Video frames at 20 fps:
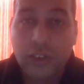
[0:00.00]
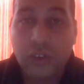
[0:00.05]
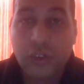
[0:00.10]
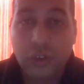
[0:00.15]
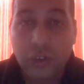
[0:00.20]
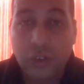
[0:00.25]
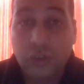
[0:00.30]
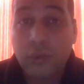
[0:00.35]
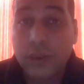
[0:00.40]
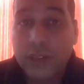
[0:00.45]
to
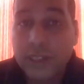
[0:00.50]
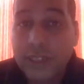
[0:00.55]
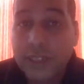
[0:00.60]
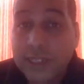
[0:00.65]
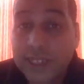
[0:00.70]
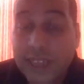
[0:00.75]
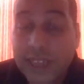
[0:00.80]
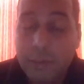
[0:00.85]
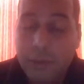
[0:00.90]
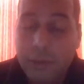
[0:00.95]
do an
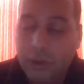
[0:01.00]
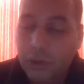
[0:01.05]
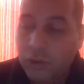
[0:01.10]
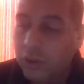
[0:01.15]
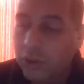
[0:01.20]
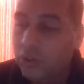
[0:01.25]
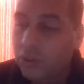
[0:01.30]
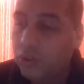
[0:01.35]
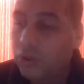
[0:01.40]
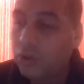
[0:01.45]
assignment, you
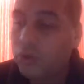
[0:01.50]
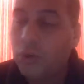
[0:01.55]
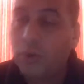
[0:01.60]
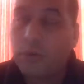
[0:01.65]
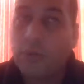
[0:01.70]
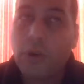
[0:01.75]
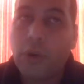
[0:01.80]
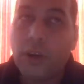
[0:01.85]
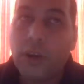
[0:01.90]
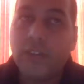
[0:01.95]
need to do a
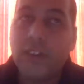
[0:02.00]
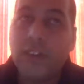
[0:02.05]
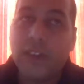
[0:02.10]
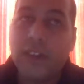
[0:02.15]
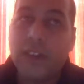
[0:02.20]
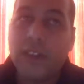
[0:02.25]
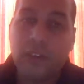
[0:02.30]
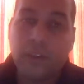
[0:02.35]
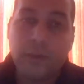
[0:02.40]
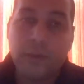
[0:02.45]
project,
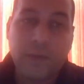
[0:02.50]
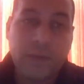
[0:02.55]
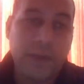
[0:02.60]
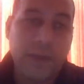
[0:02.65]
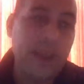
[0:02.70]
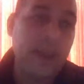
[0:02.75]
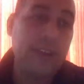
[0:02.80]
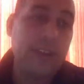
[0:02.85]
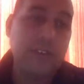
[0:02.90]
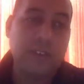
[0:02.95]
and you
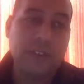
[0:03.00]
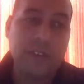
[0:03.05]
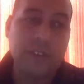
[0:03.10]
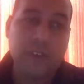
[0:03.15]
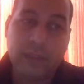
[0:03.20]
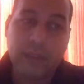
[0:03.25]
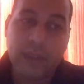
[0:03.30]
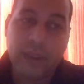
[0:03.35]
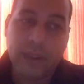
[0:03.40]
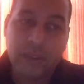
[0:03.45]
find
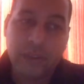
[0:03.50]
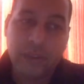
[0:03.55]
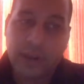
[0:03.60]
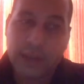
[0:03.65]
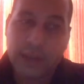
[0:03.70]
yourself that you're not